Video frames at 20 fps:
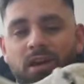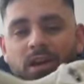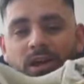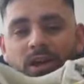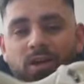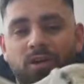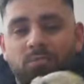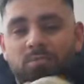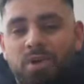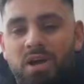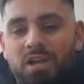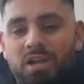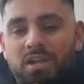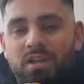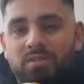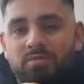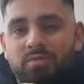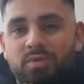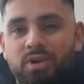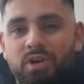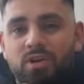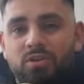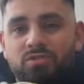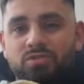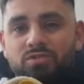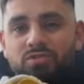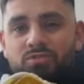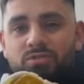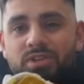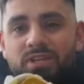Um, and then if we go
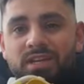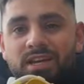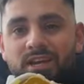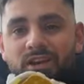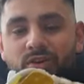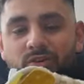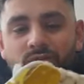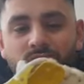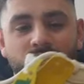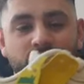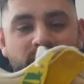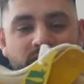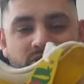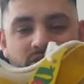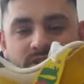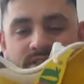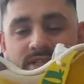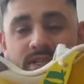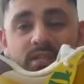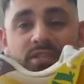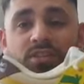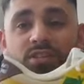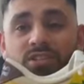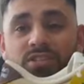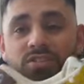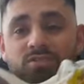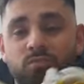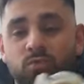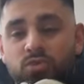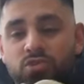to the yellow, which is
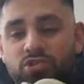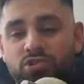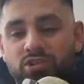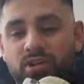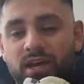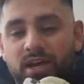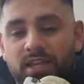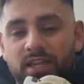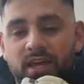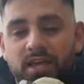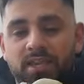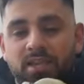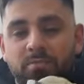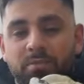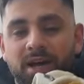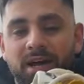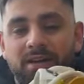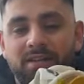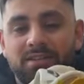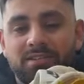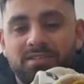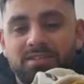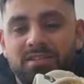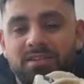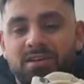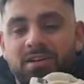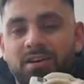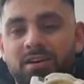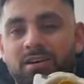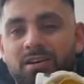the swoosh and, and the of
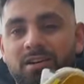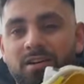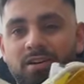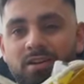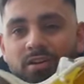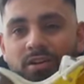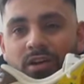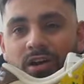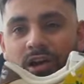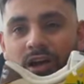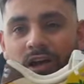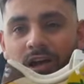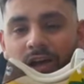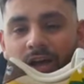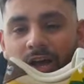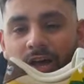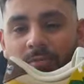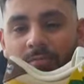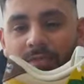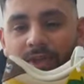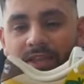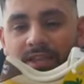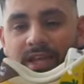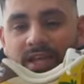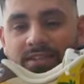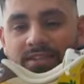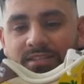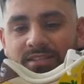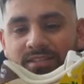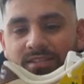sneaker, um,
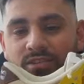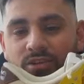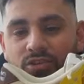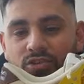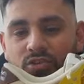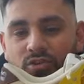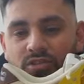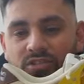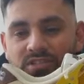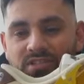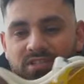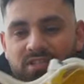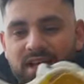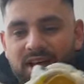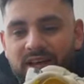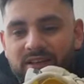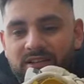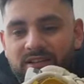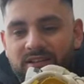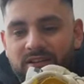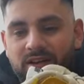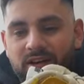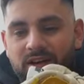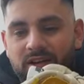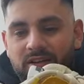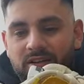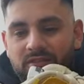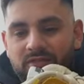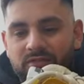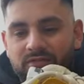that's in your standard
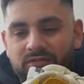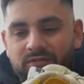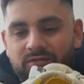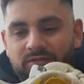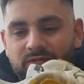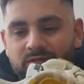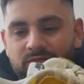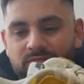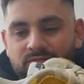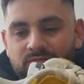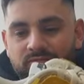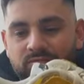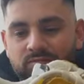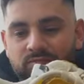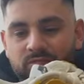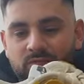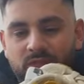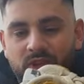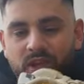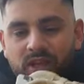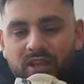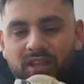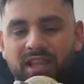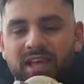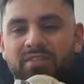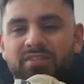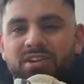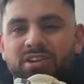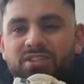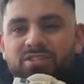kind of
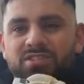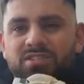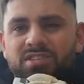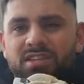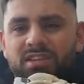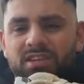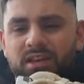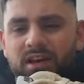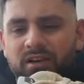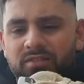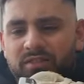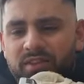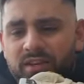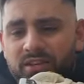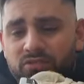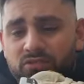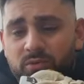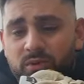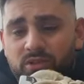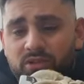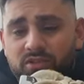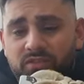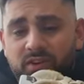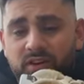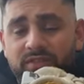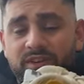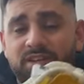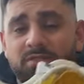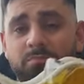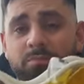leather that you see. I think, to be honest with
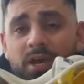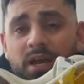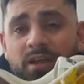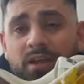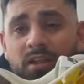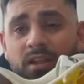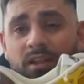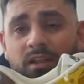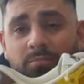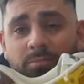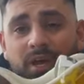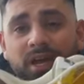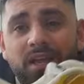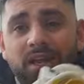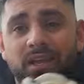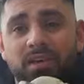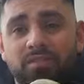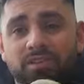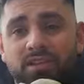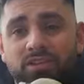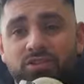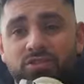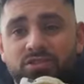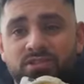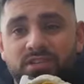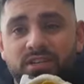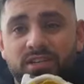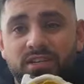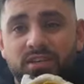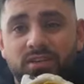you, I think it's better better leather than you
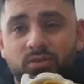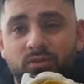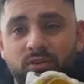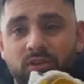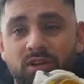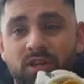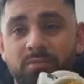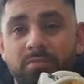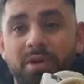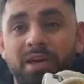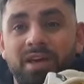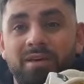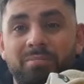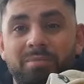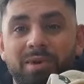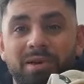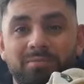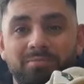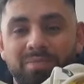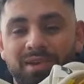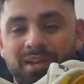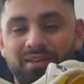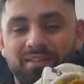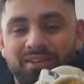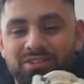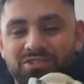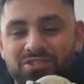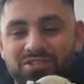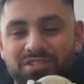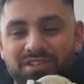see or better leather
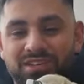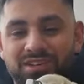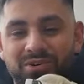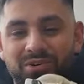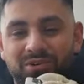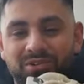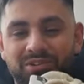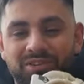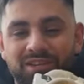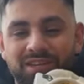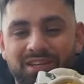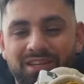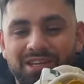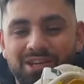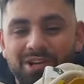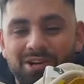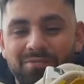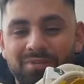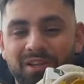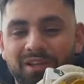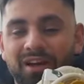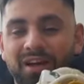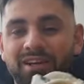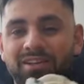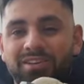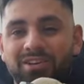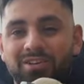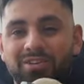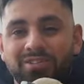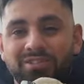than you see on the uh, the
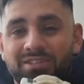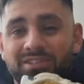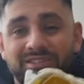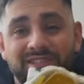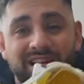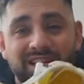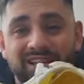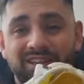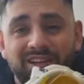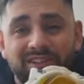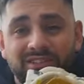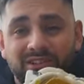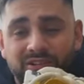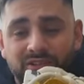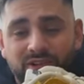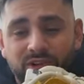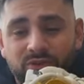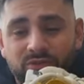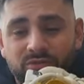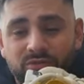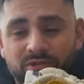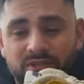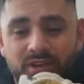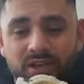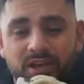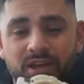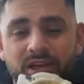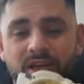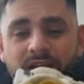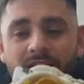Nike Dunk, the standard Nike Dunk lows.
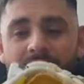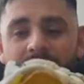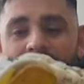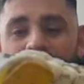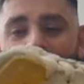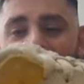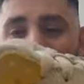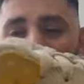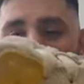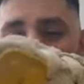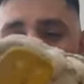Um,